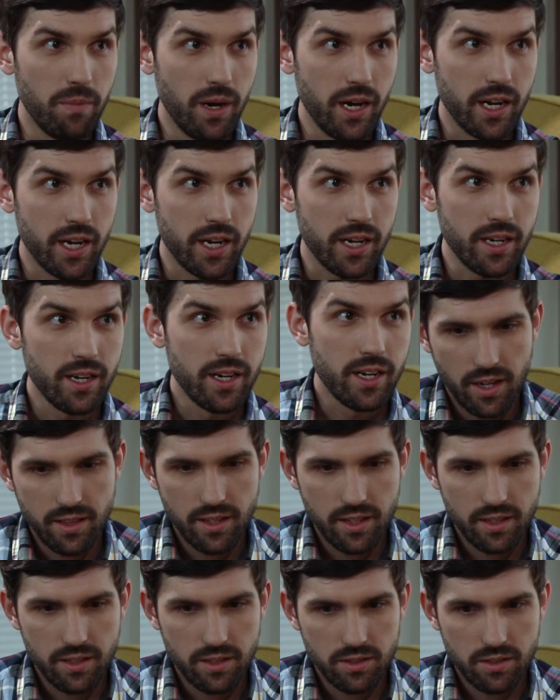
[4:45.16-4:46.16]
money. I
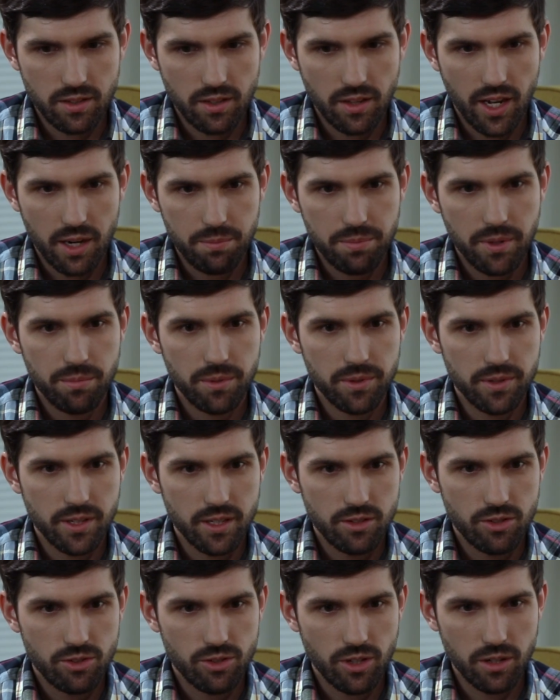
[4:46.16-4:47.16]
think there's a lot of people
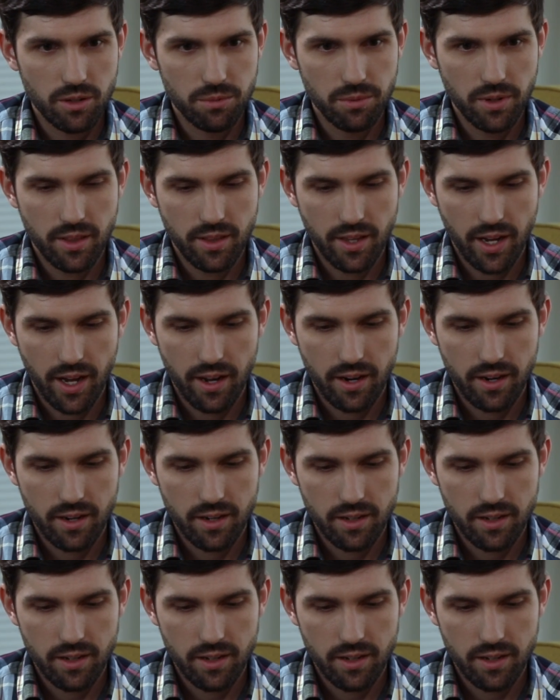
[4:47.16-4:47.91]
that struggle with that.